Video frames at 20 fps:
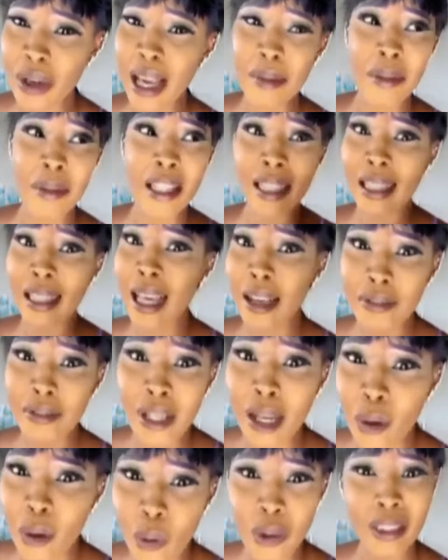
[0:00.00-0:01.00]
Immediately after
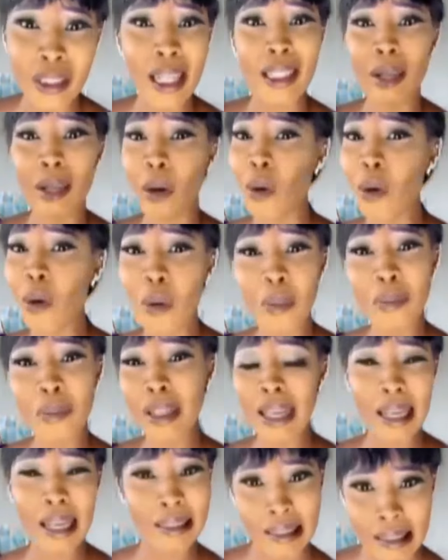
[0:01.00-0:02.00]
course, I come
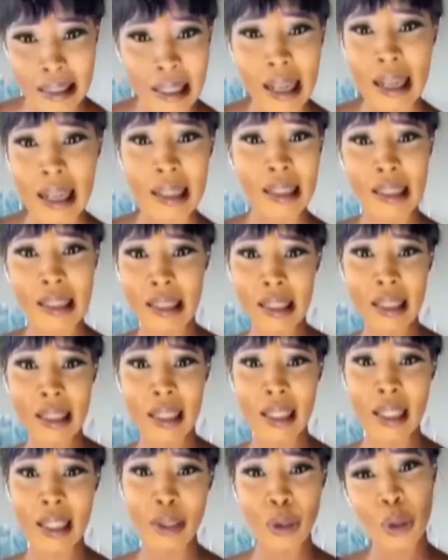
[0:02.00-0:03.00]
Canada.
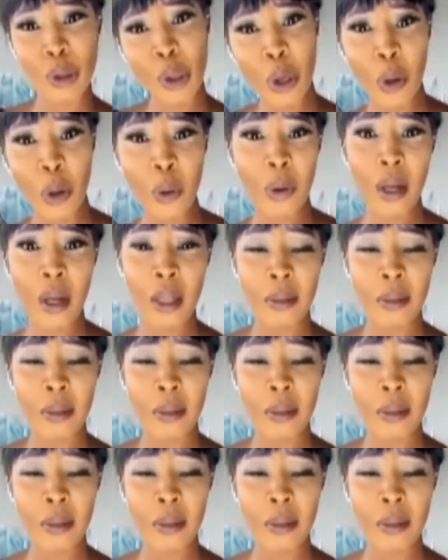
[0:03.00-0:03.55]
You know?